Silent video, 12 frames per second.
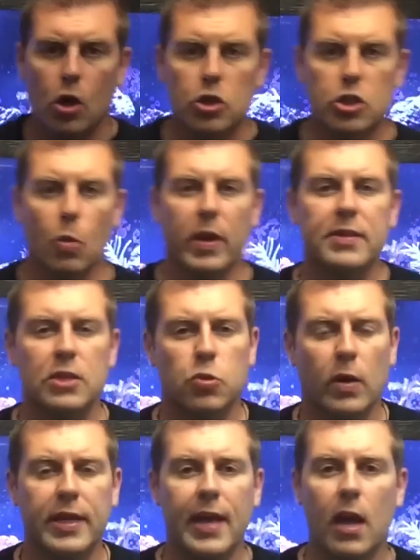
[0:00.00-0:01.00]
So we got the
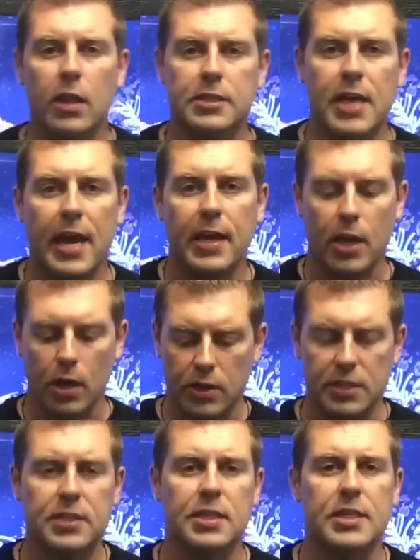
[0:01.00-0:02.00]
20 gallon tank here.
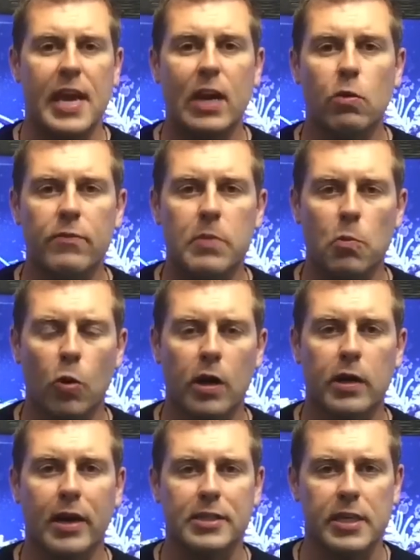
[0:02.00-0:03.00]
This is the tank we've been
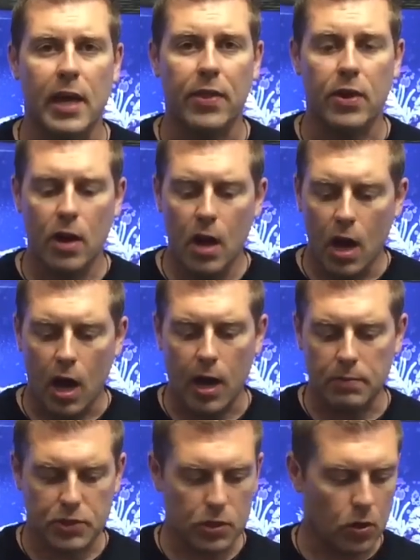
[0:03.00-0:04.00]
working on together.
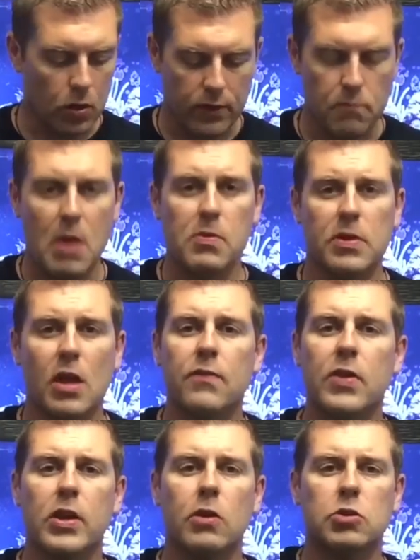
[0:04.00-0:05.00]
So if you remember in the other
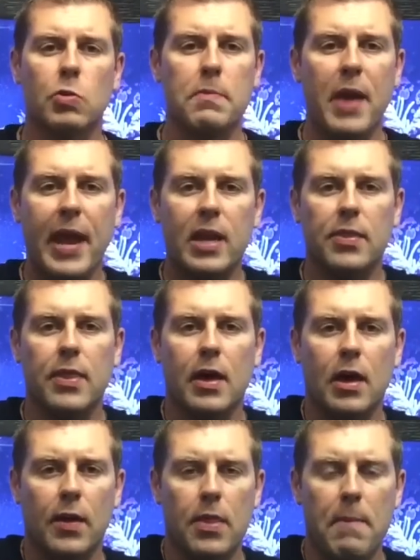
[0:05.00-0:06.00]
videos, we painted
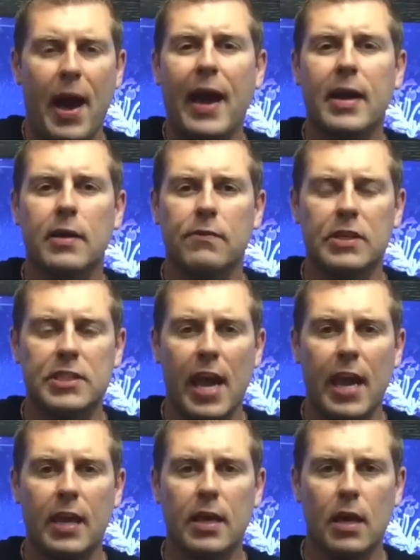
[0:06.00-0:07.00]
the back of the
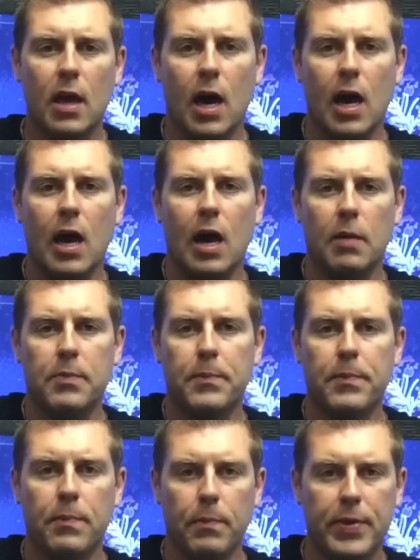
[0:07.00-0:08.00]
tank
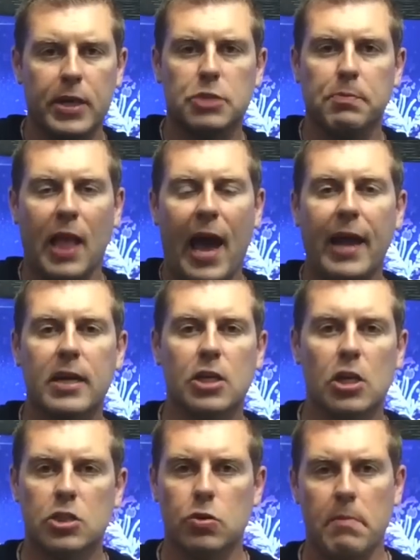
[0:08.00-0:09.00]
pitch black
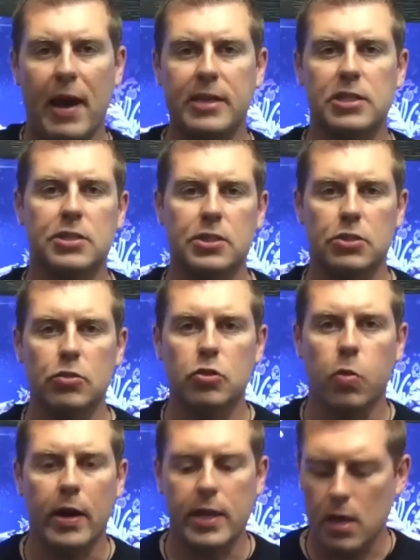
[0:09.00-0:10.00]
so it matches the
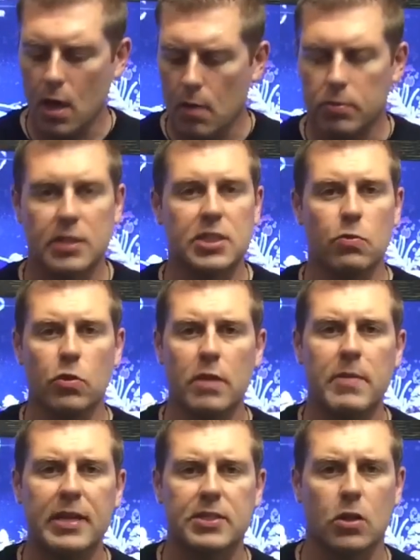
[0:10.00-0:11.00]
220, plus it
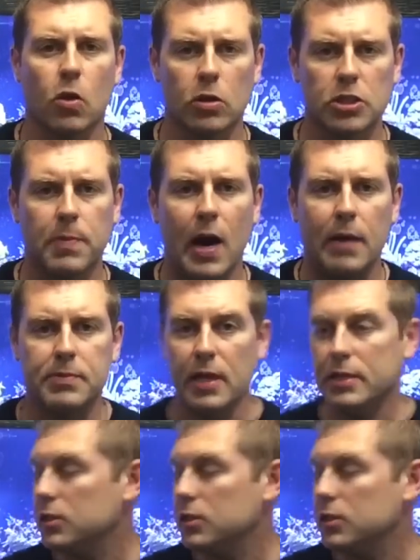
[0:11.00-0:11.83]
really makes the corals pop, so